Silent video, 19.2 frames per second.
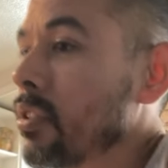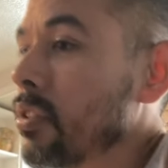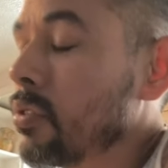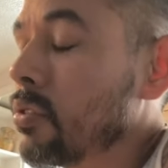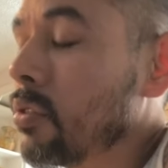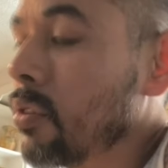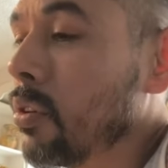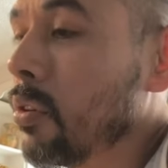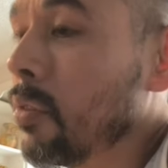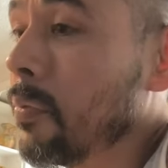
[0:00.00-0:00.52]

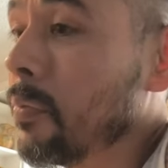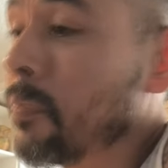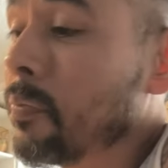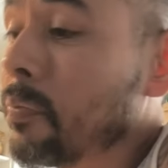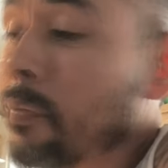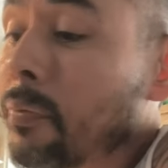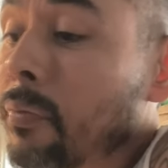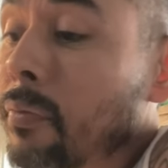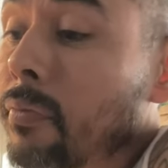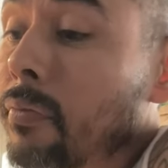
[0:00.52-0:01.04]
So
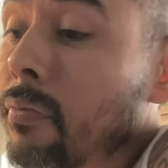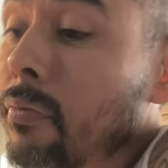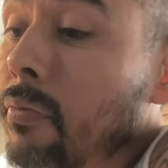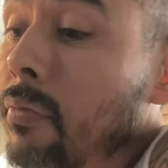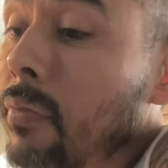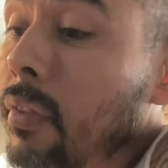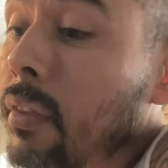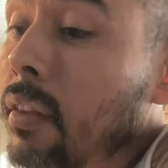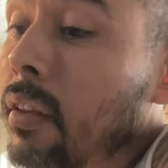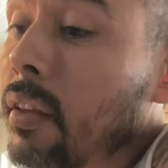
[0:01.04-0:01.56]

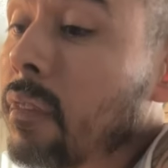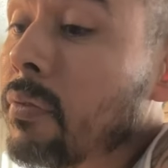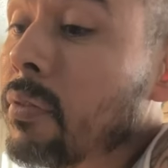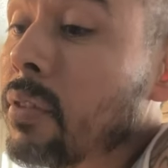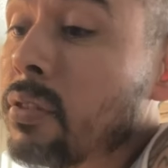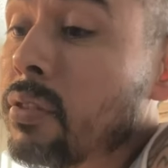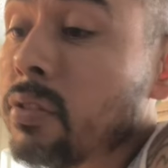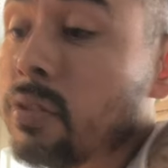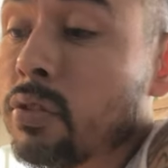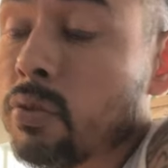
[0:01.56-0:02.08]
if
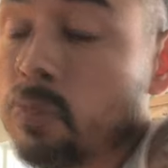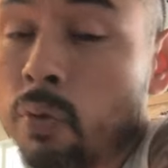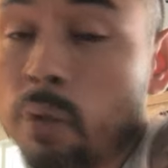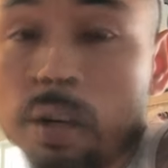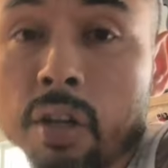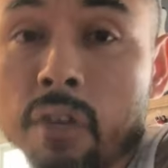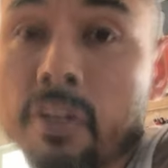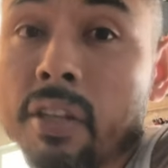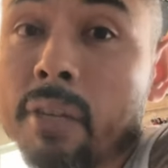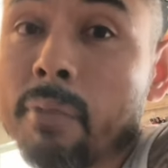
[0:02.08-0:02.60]
there's a
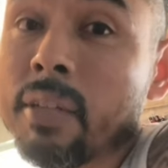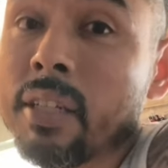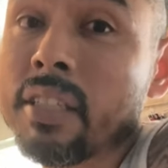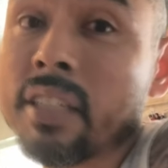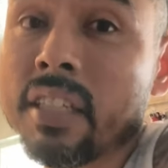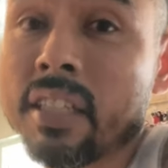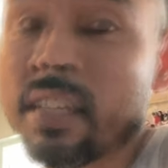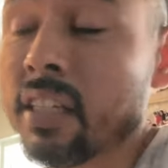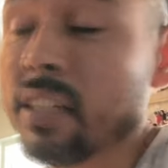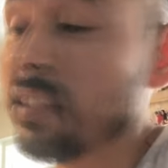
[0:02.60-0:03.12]
swerve, that means
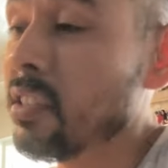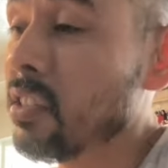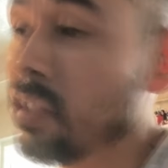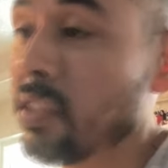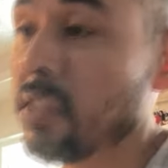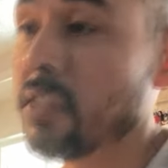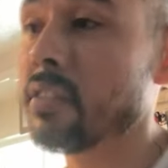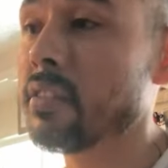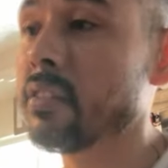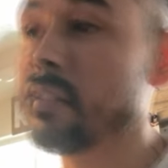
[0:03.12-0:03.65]
he doesn't
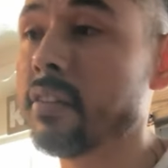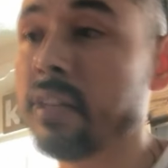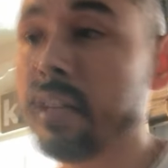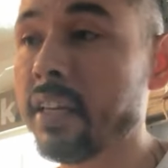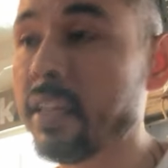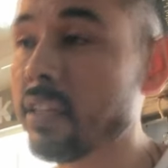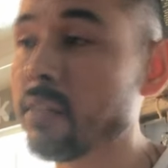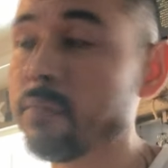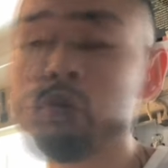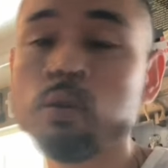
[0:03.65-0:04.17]
just
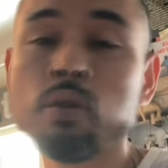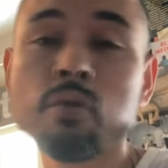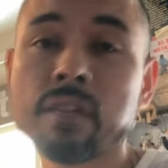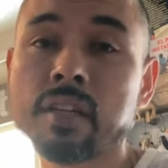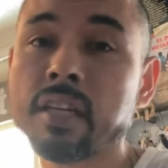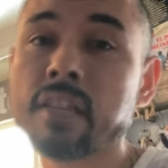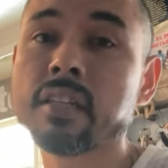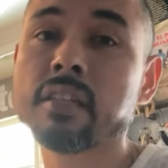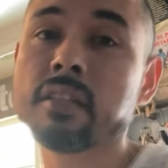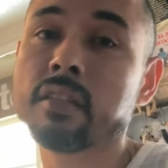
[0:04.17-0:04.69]
hit the move and
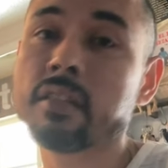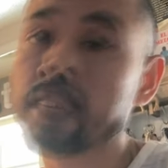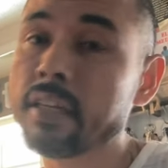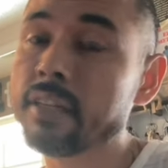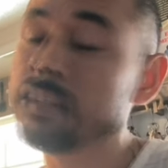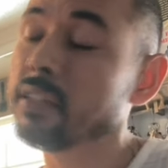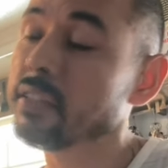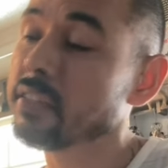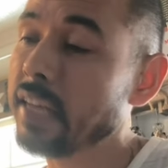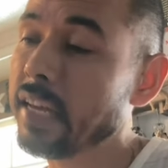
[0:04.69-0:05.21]
end it.
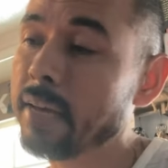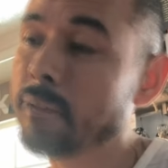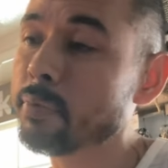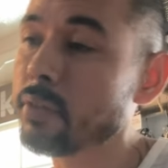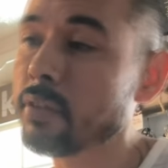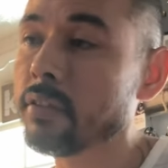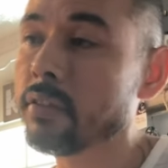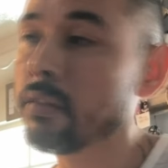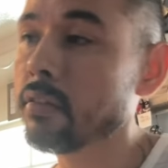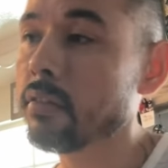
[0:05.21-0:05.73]
That does
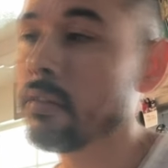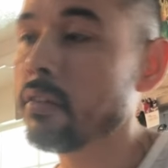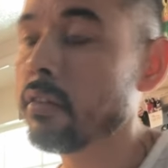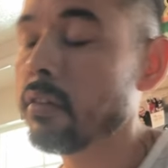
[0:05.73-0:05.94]
happen.